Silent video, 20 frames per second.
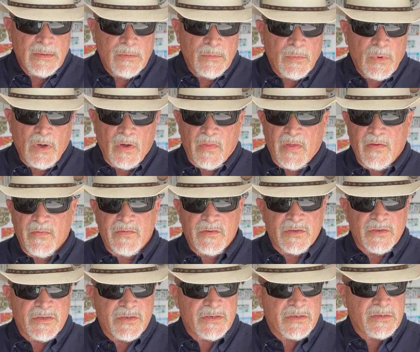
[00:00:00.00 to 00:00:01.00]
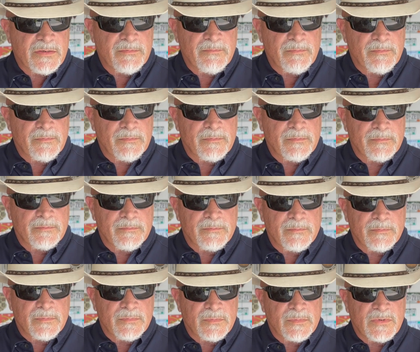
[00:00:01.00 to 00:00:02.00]
they've just
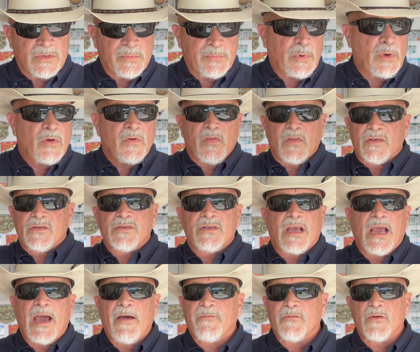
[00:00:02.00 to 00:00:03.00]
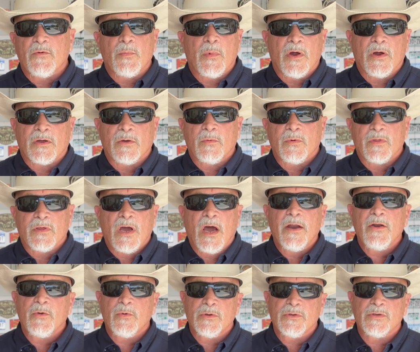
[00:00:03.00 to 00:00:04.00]
sprung this aftermarket with
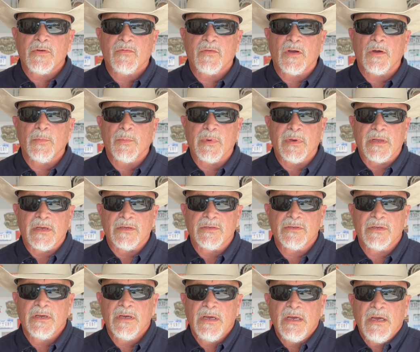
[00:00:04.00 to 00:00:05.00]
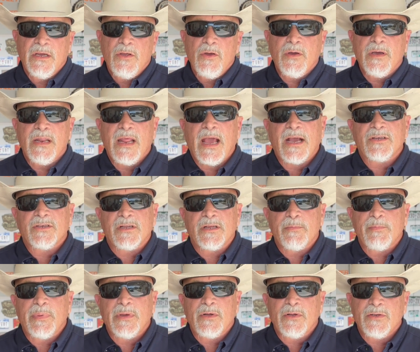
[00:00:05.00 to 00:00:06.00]
hundreds of companies. You can actually
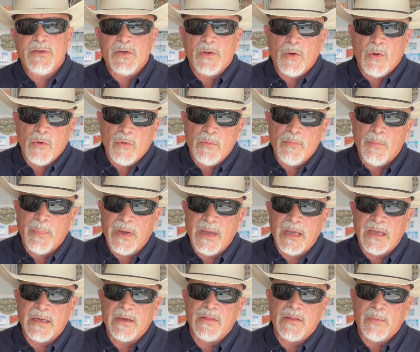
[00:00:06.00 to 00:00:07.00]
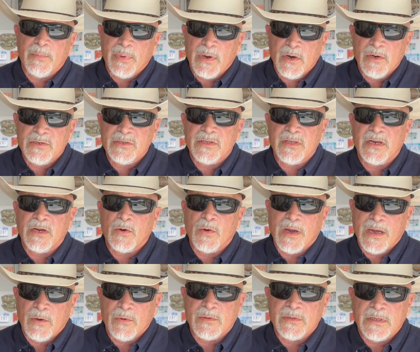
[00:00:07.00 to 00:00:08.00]
build your own bike on the parts that are
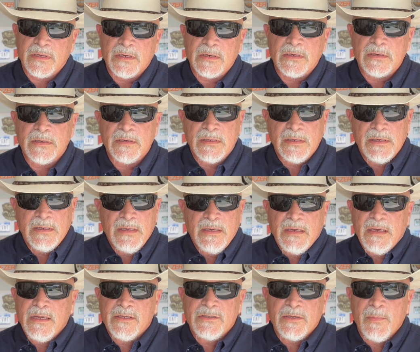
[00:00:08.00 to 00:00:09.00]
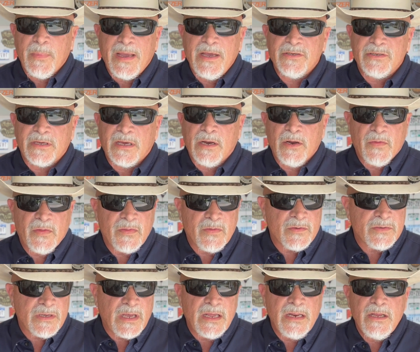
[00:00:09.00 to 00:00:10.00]
out there. It's amazing. I don't think
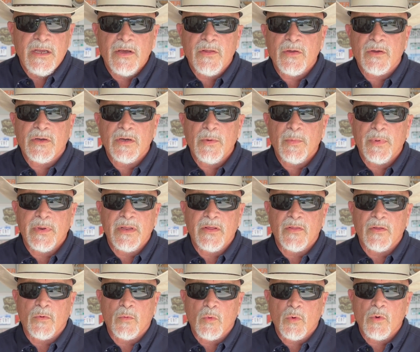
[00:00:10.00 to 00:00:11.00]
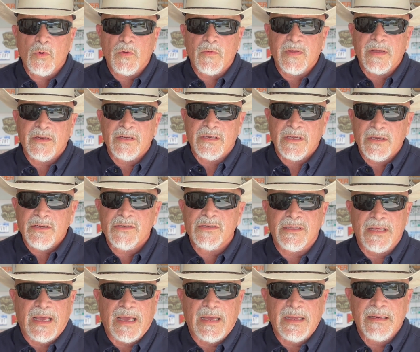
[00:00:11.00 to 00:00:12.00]
there's any other company in the world that does
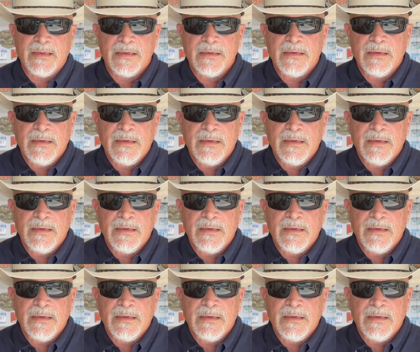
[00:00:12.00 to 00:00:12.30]
that